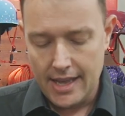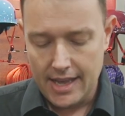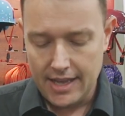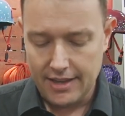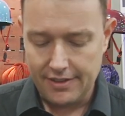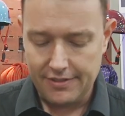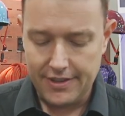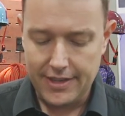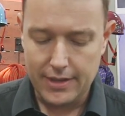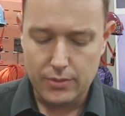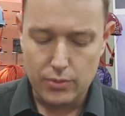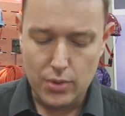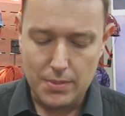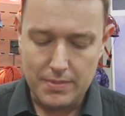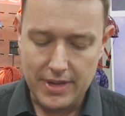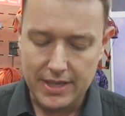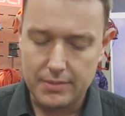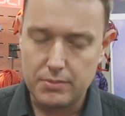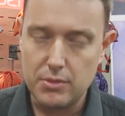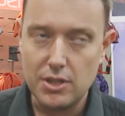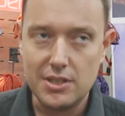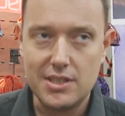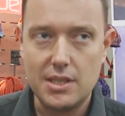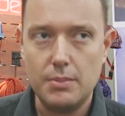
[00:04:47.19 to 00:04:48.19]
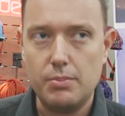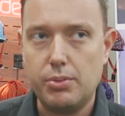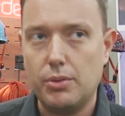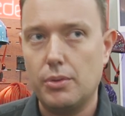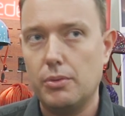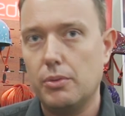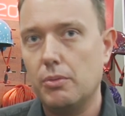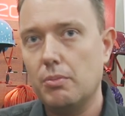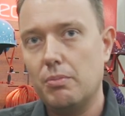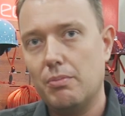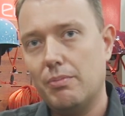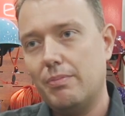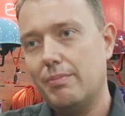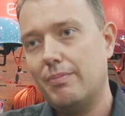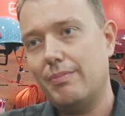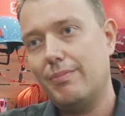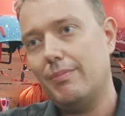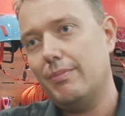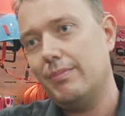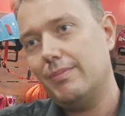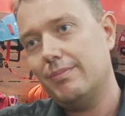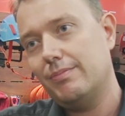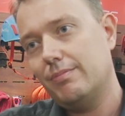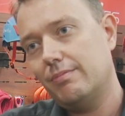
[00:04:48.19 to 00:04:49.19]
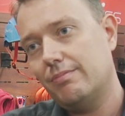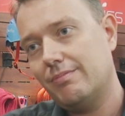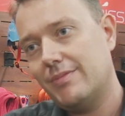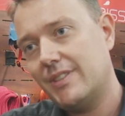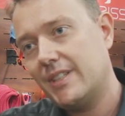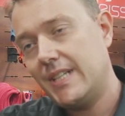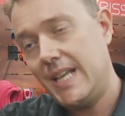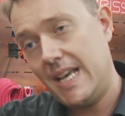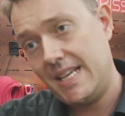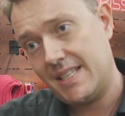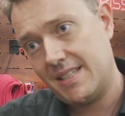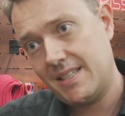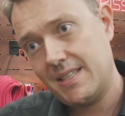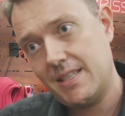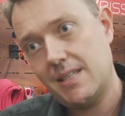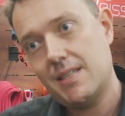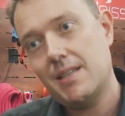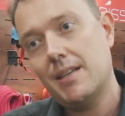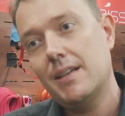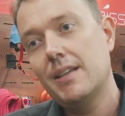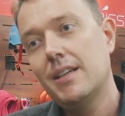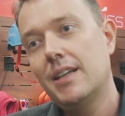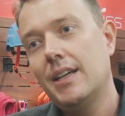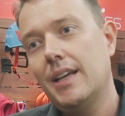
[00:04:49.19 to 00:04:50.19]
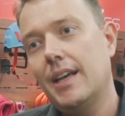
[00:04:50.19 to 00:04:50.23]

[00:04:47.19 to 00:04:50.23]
And then we made multiple tests